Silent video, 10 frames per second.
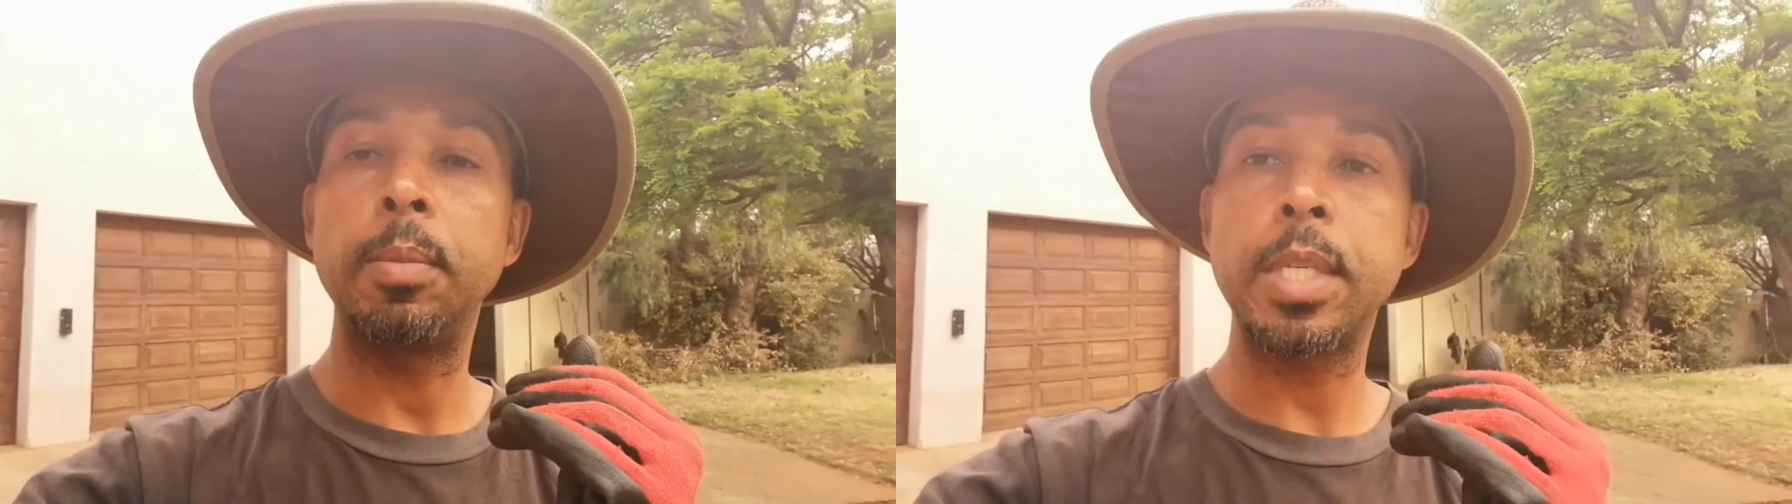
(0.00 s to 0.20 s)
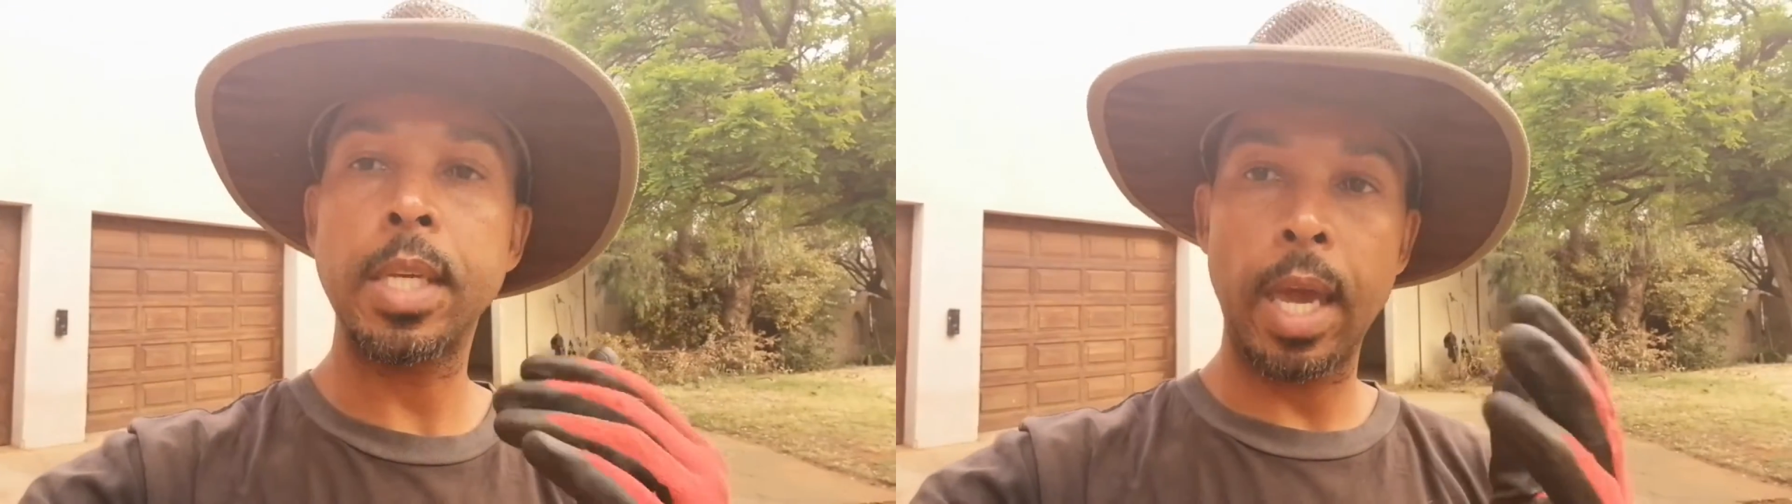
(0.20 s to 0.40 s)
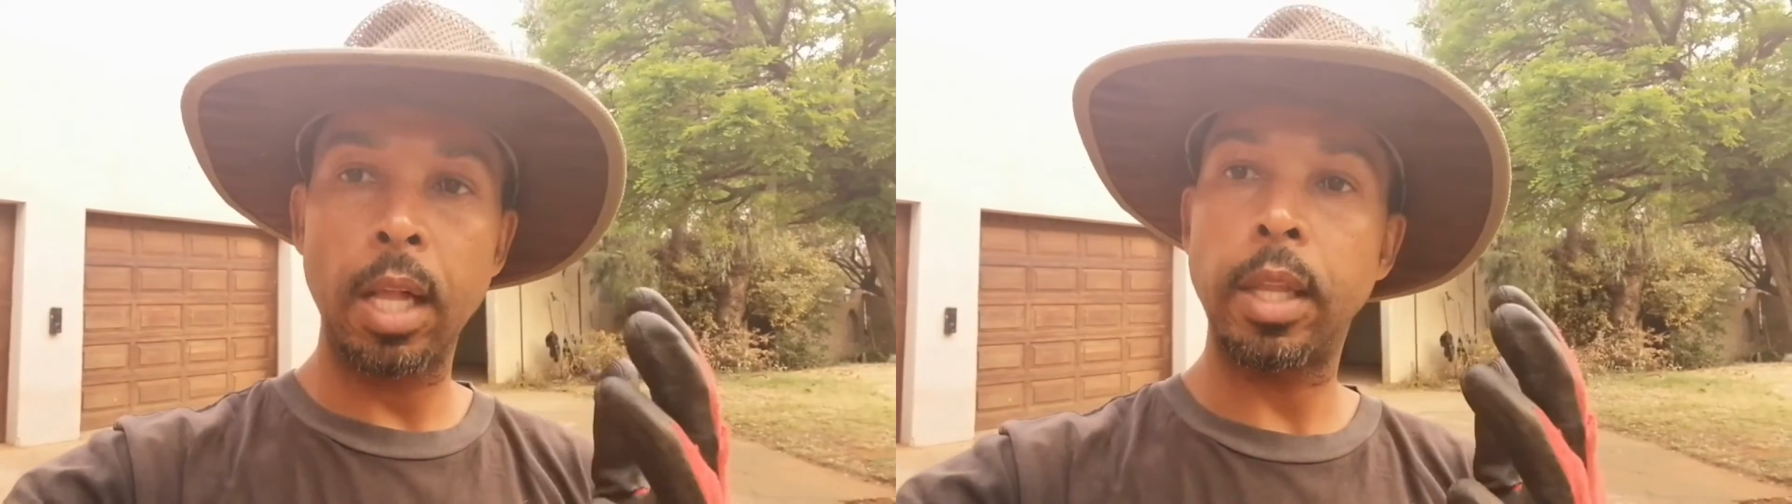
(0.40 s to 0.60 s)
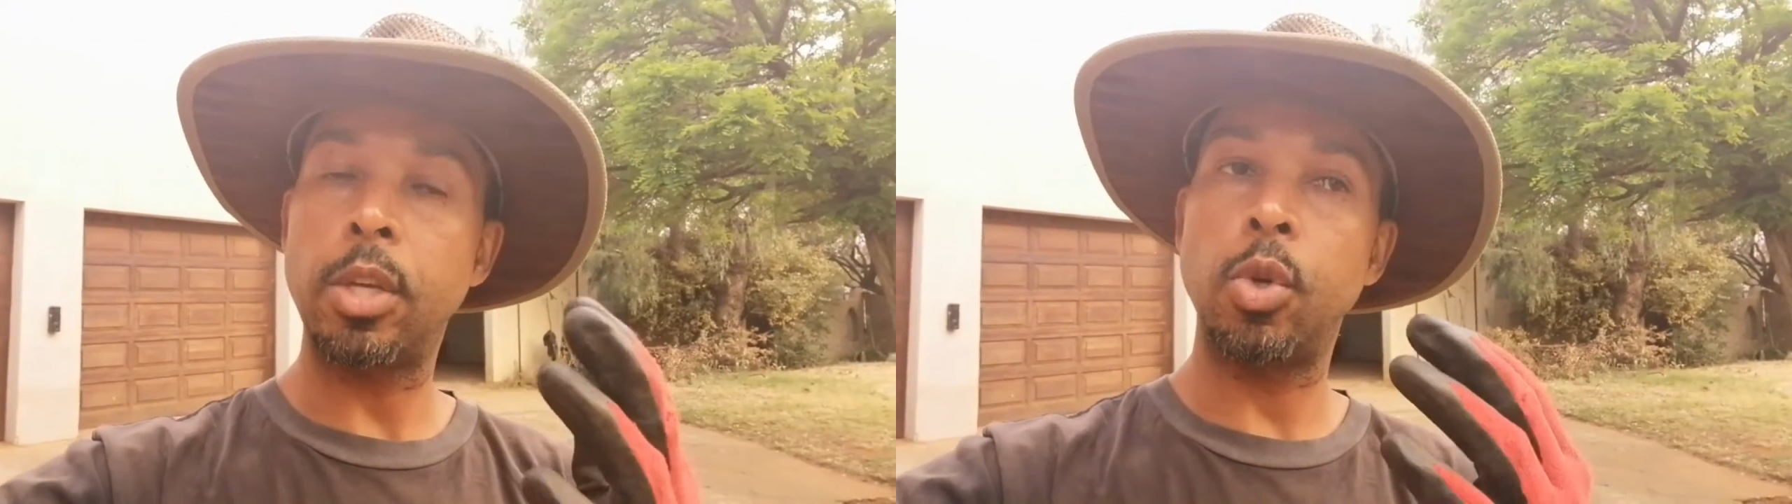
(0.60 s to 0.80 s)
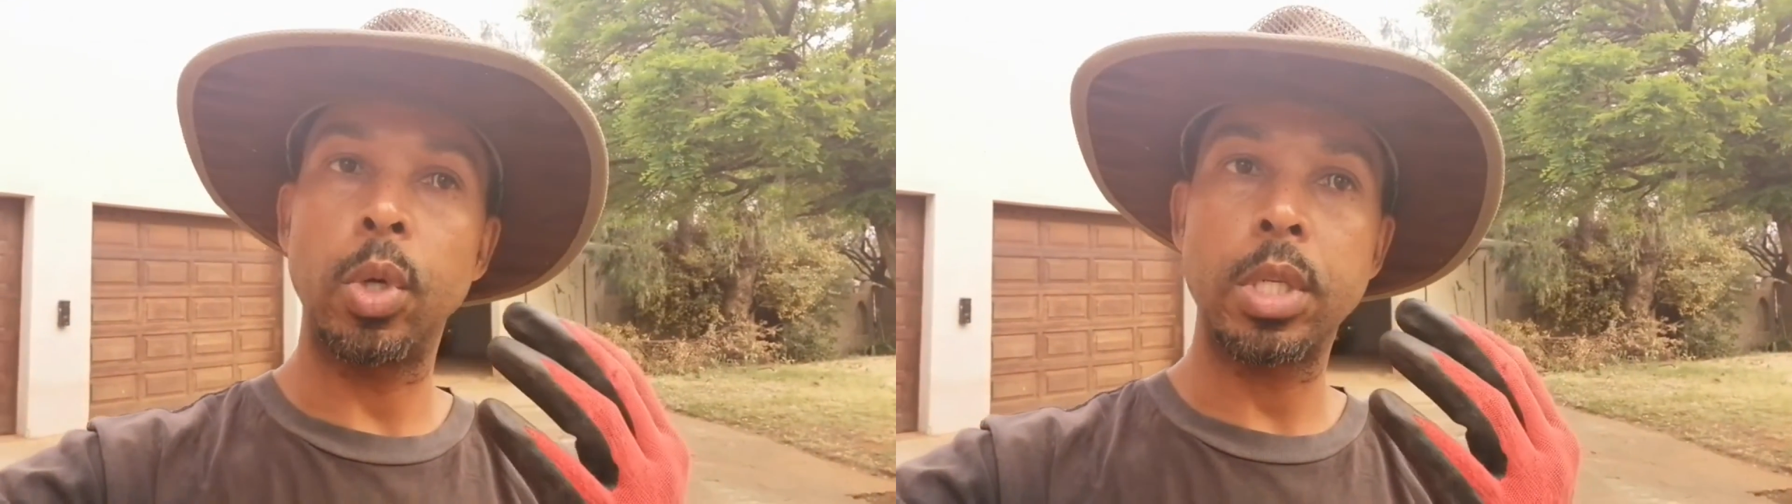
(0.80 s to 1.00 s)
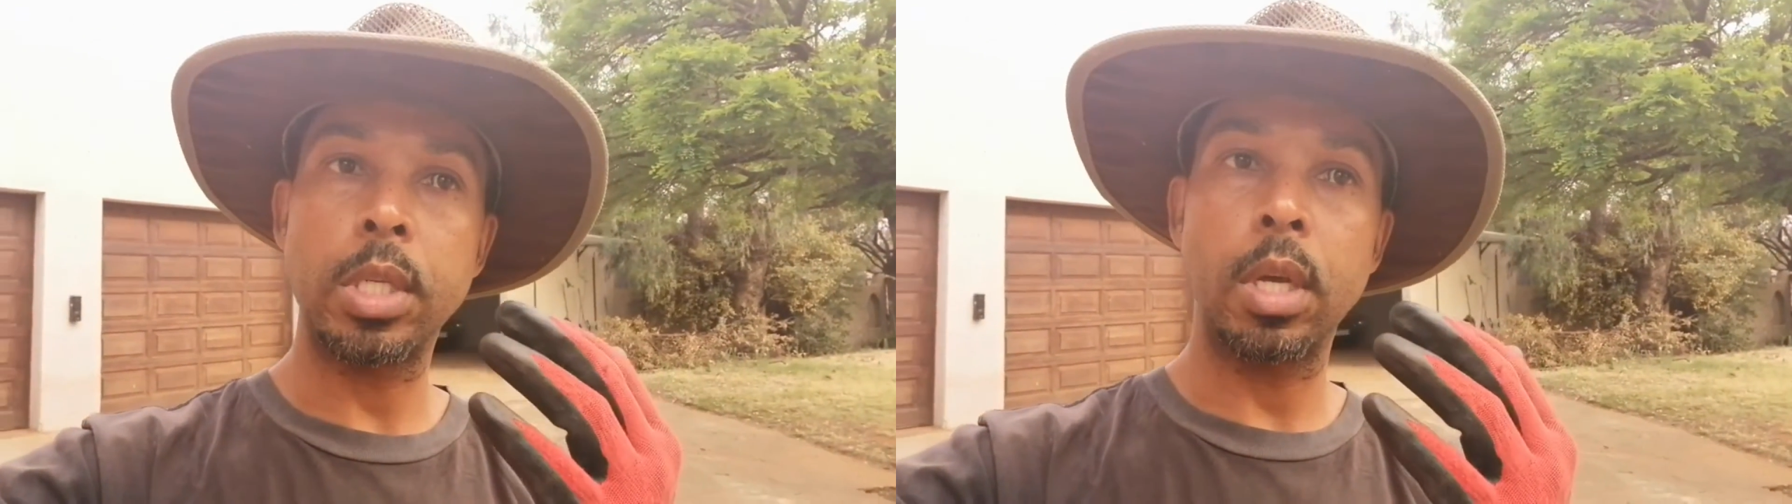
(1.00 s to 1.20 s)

scale that you would